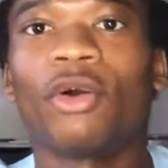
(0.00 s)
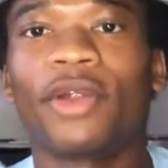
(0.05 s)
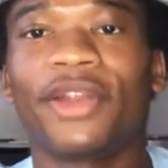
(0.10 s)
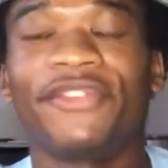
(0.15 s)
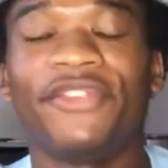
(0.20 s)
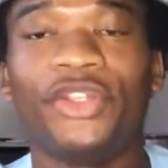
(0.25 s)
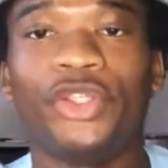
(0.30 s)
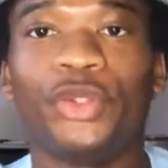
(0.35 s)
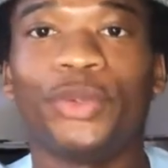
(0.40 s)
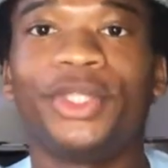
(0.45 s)
or
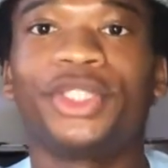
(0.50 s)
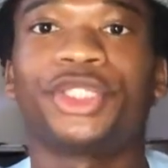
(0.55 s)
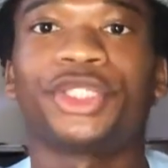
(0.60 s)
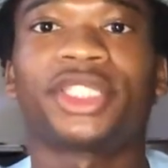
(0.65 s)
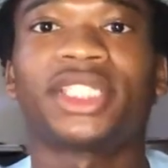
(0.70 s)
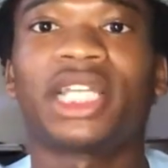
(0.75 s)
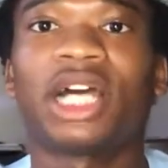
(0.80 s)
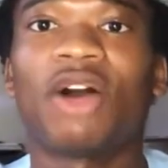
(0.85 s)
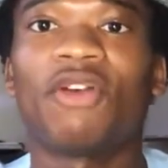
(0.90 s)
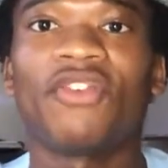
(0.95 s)
if you do it
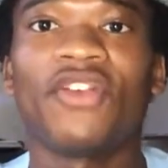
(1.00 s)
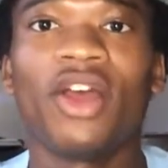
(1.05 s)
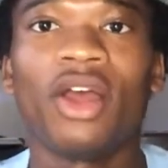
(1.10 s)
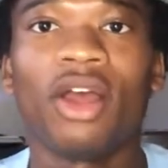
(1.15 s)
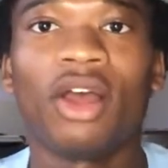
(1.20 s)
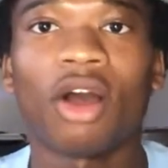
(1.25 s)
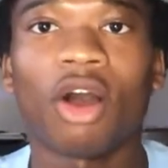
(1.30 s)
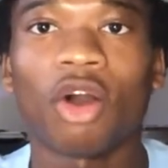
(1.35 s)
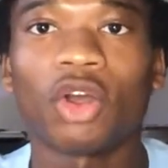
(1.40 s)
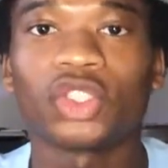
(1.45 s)
yourself,
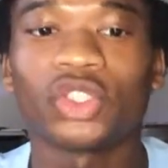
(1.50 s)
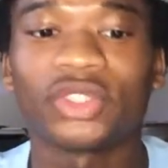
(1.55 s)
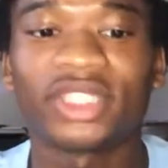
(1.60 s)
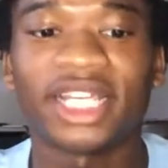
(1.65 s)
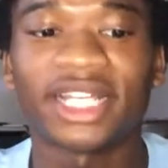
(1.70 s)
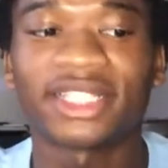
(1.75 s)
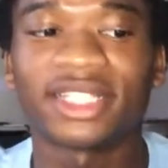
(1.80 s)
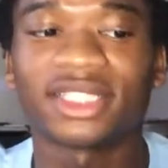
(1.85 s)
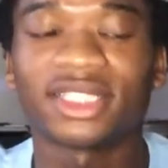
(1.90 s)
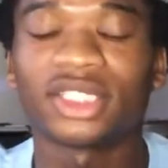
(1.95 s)
also
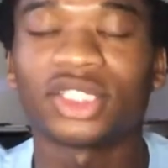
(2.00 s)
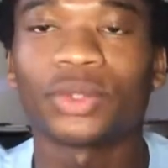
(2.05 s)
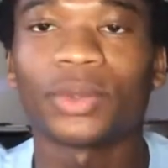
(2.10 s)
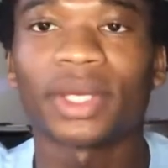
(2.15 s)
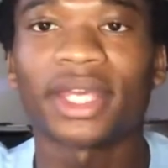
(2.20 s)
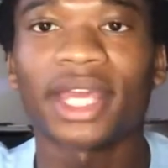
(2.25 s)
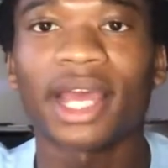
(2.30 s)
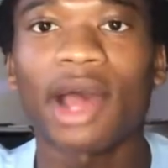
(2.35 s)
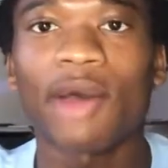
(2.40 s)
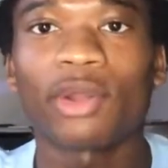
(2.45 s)
take this into
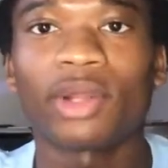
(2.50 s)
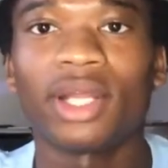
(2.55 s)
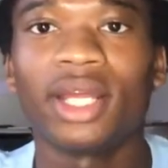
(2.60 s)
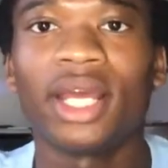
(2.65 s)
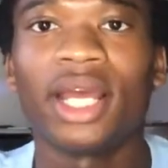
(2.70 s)
account.